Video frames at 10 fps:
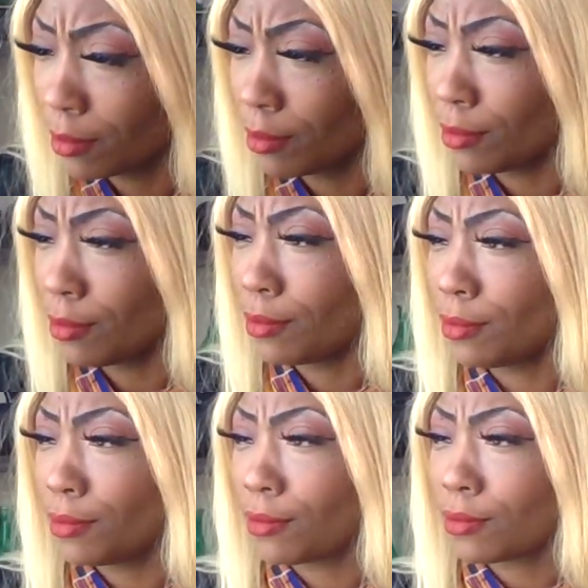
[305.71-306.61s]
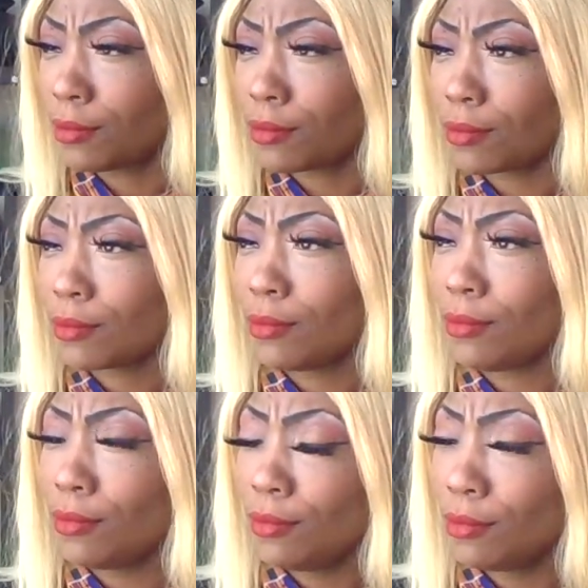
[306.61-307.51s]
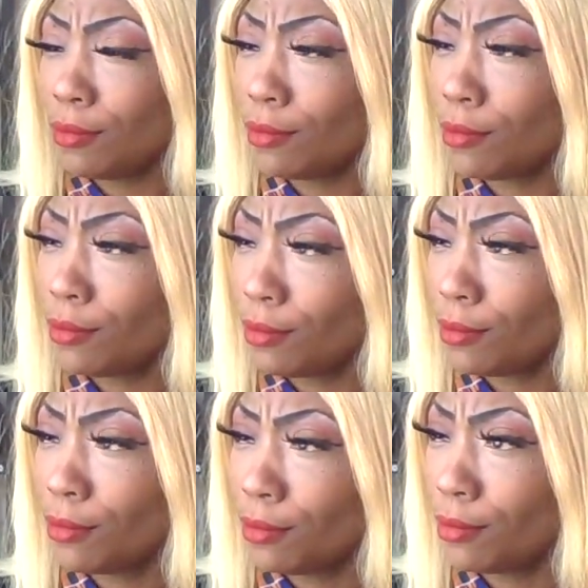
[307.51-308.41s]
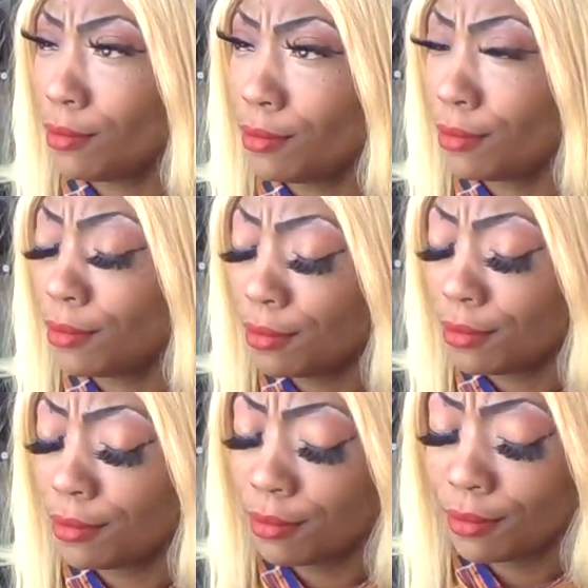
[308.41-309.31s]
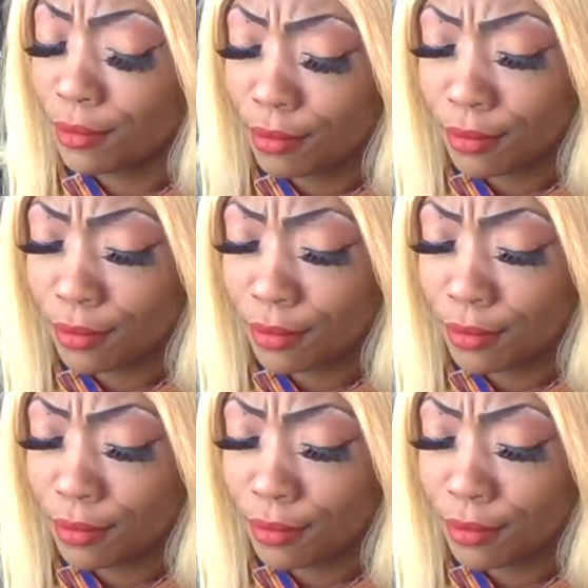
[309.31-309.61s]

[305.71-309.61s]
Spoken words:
No one is speaking in this clip.